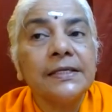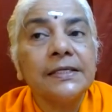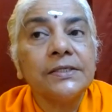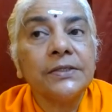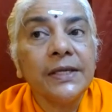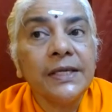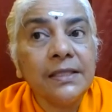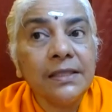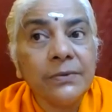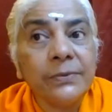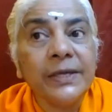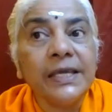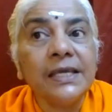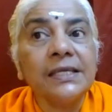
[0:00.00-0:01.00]
So in the
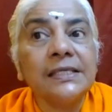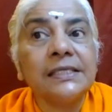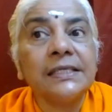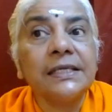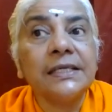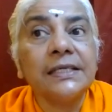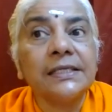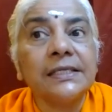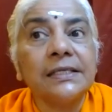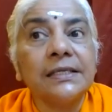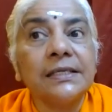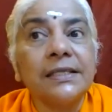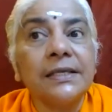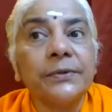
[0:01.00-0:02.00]
waking state,
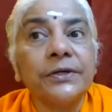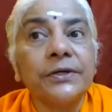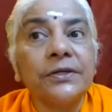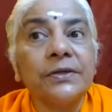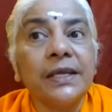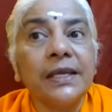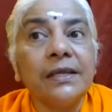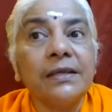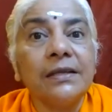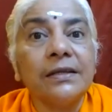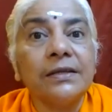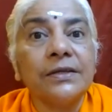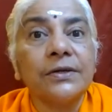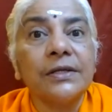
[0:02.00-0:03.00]
they want to
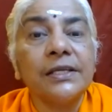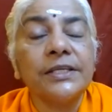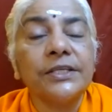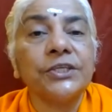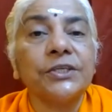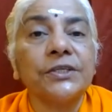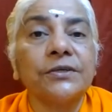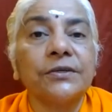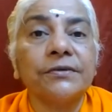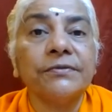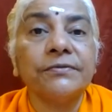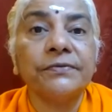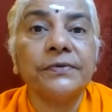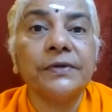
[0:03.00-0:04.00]
gain knowledge
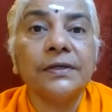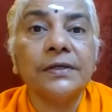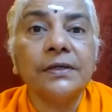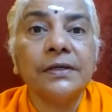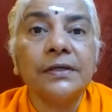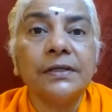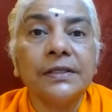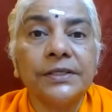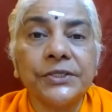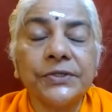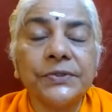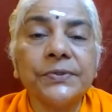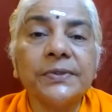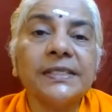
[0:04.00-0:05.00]
of the
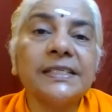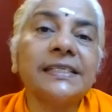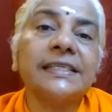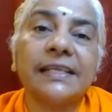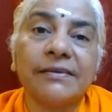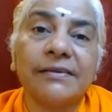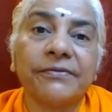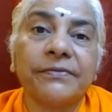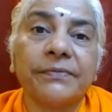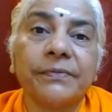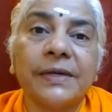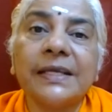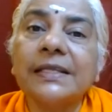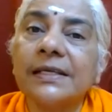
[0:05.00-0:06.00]
true self.
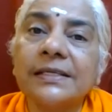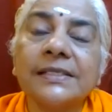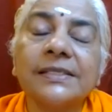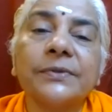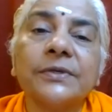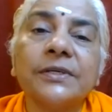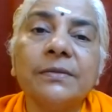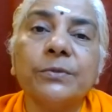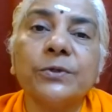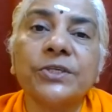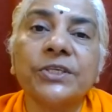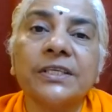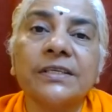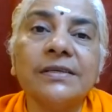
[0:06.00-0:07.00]
And that is what
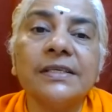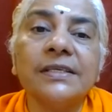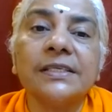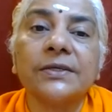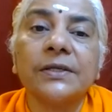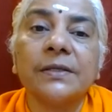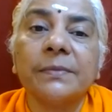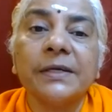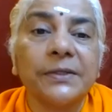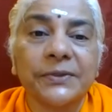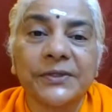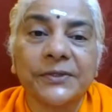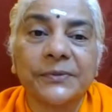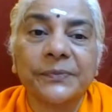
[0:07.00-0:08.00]
moksha is all
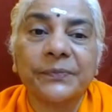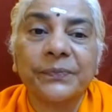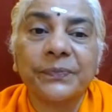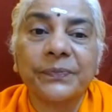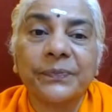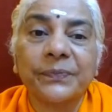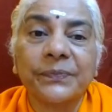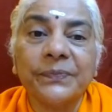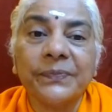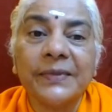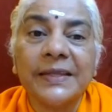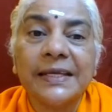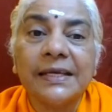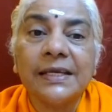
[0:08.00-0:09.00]
about.
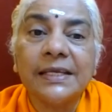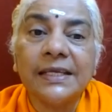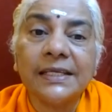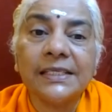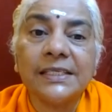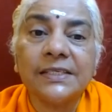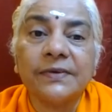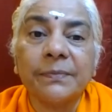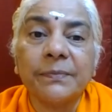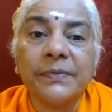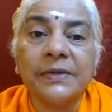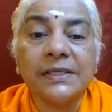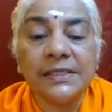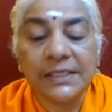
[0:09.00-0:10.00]
Yet
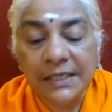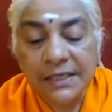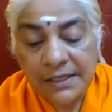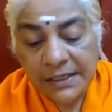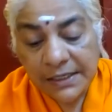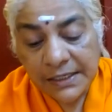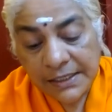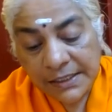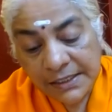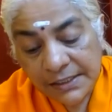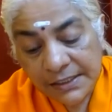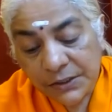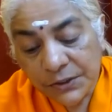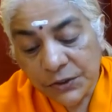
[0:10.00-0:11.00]
swapna jagara
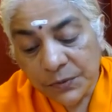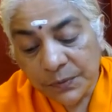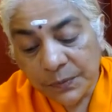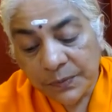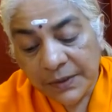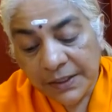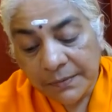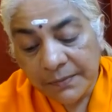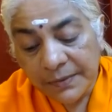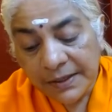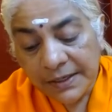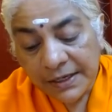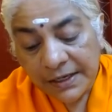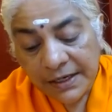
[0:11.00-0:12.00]
sushuptim
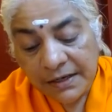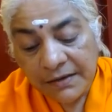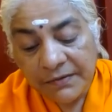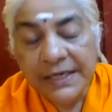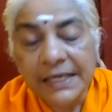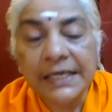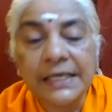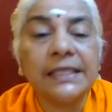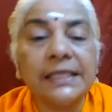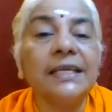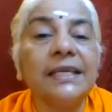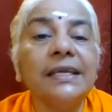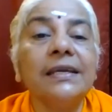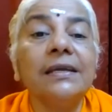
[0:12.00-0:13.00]

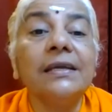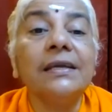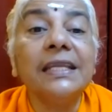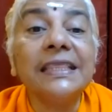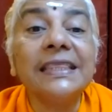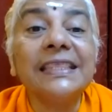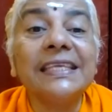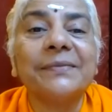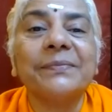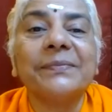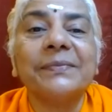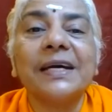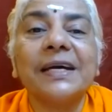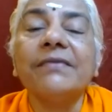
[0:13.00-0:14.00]
avaiti nityam.